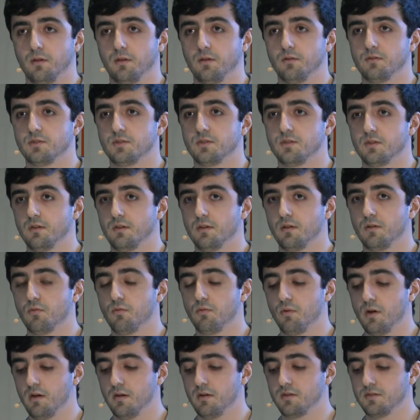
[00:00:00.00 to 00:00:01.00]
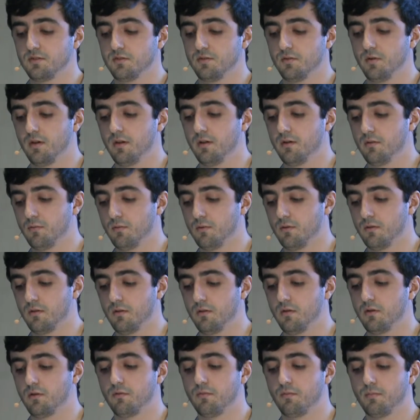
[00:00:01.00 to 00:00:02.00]
you see a query string with a
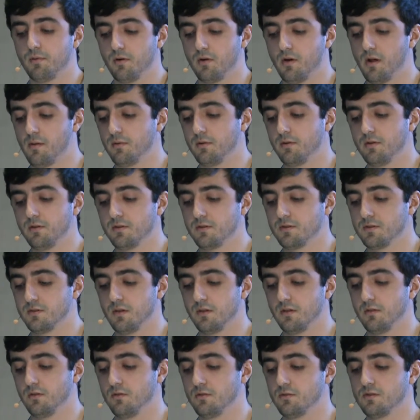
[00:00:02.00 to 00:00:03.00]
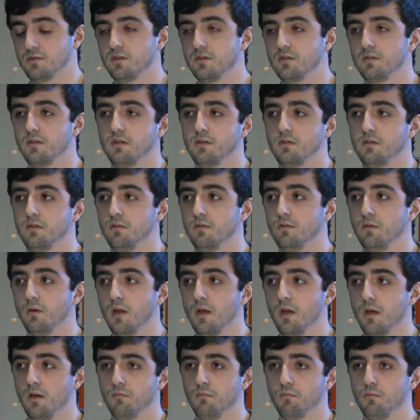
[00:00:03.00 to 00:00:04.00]
lot of parameters, then you see that you've
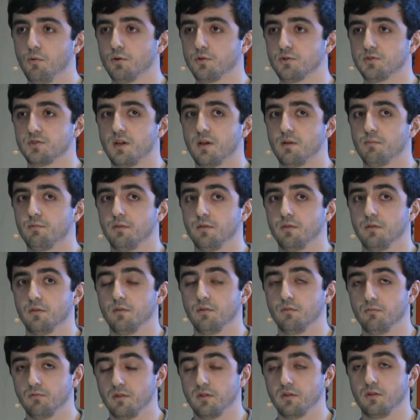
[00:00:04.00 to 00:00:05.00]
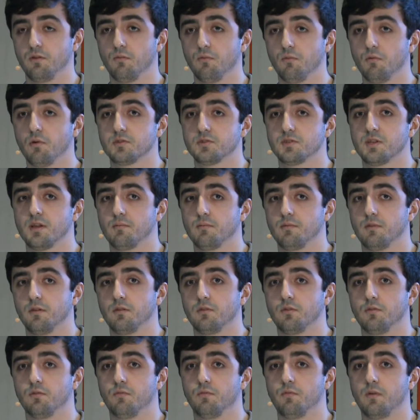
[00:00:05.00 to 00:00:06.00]
got something
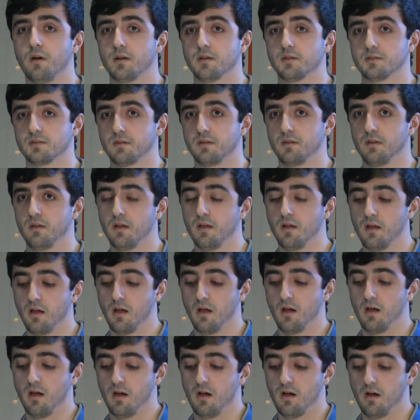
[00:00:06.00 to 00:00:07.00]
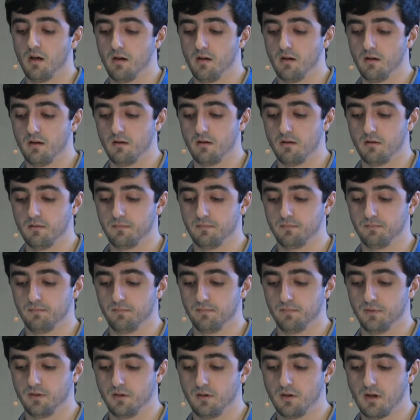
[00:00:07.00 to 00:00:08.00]
to fuzz.
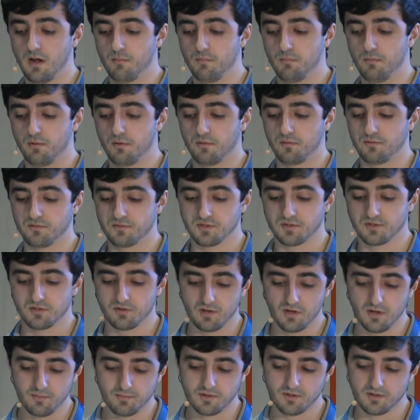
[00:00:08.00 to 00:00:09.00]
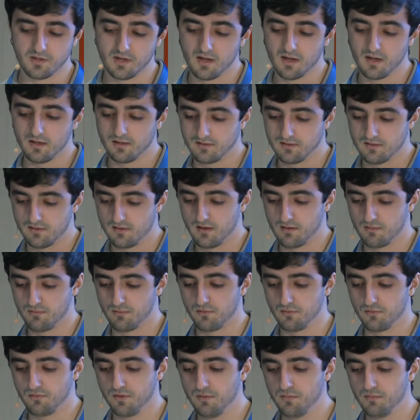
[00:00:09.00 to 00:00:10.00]
The number of script tags, the number
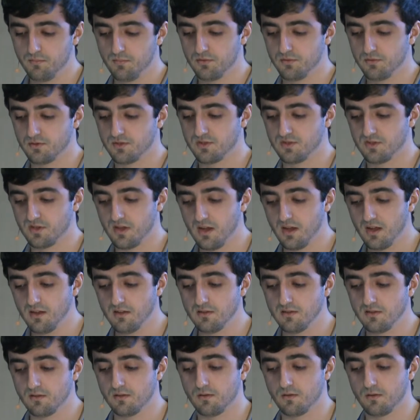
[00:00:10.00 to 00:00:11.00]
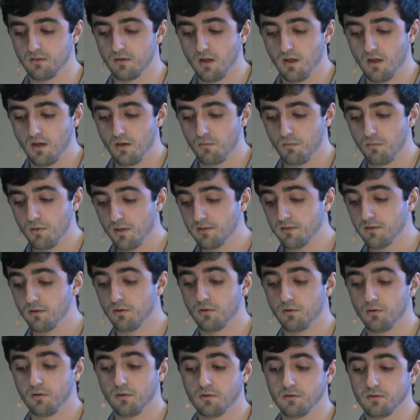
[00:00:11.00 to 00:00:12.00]
of inputs, and whether
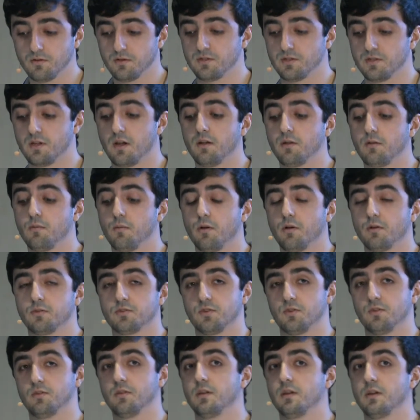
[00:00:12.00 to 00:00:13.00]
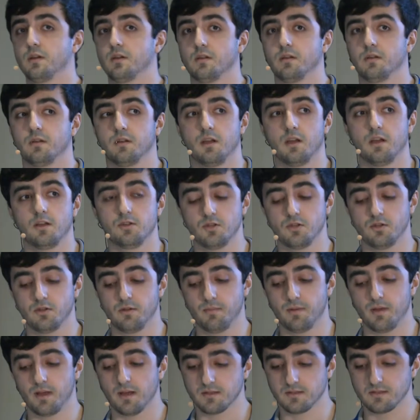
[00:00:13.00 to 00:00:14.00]
or not site works on
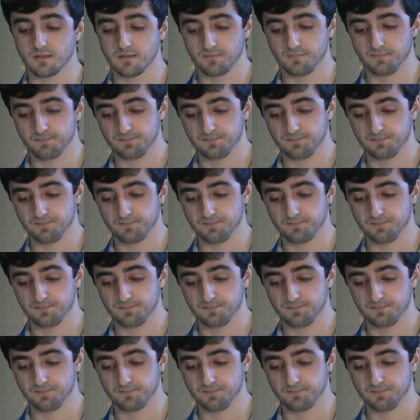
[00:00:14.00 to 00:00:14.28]
HTTPS.